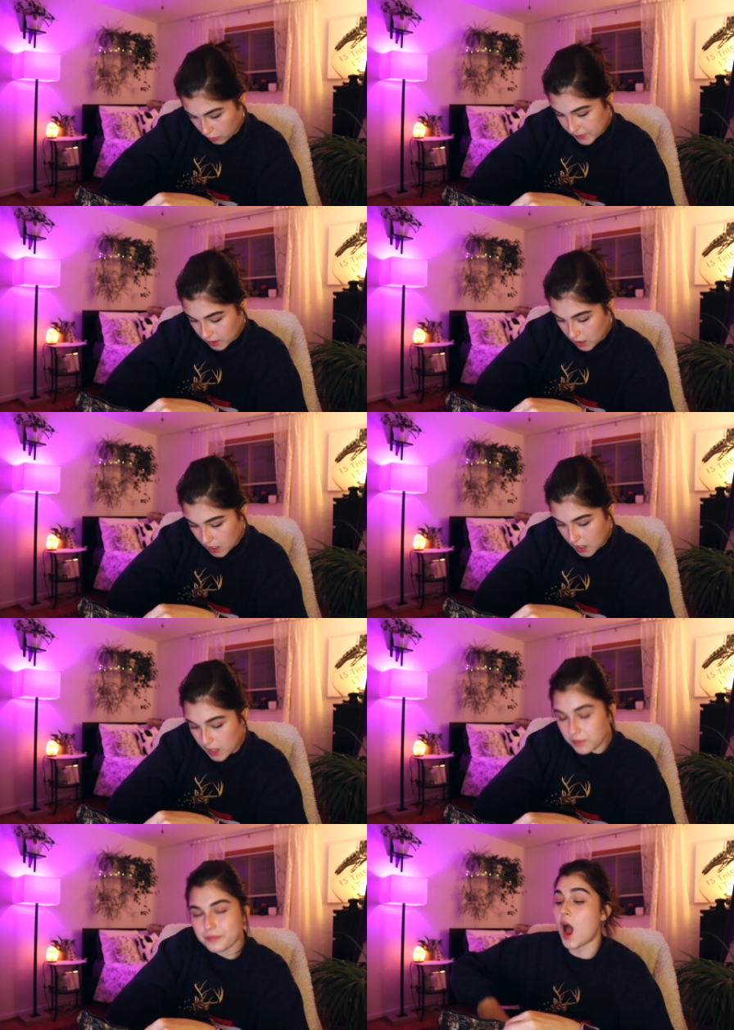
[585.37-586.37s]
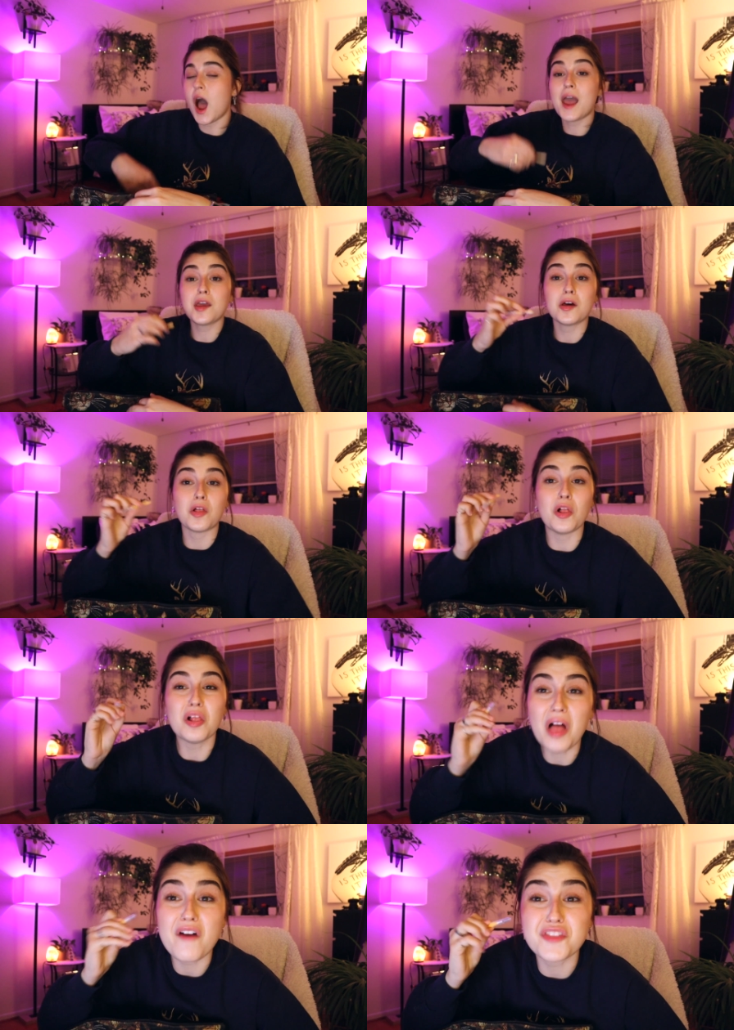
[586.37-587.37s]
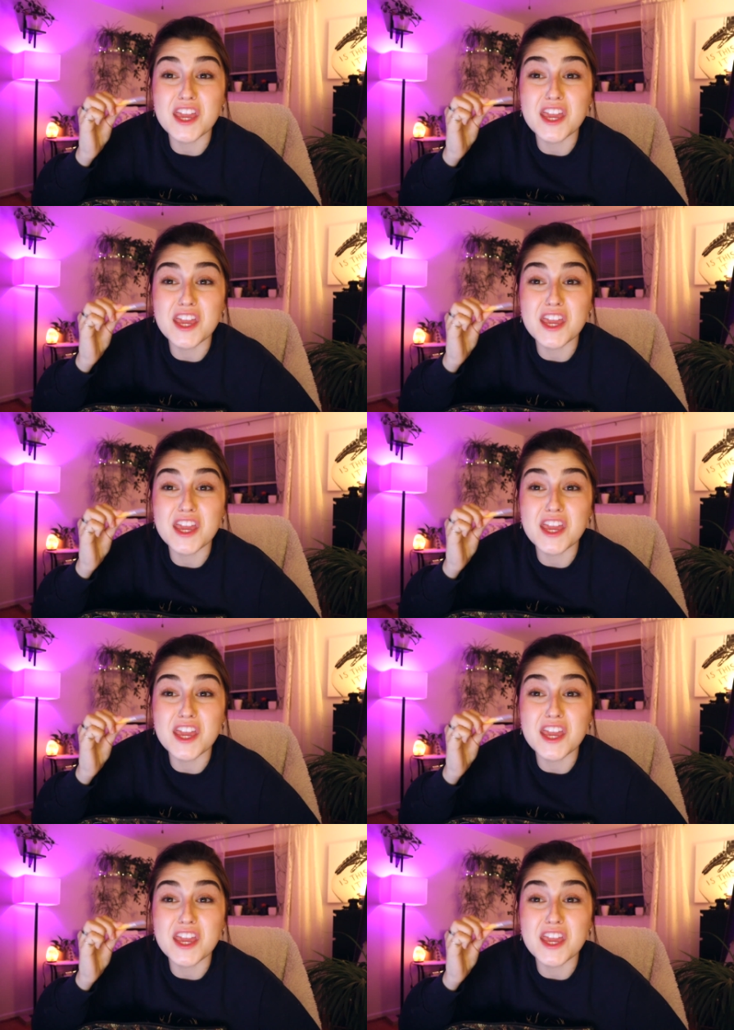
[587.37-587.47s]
Oh my god! I love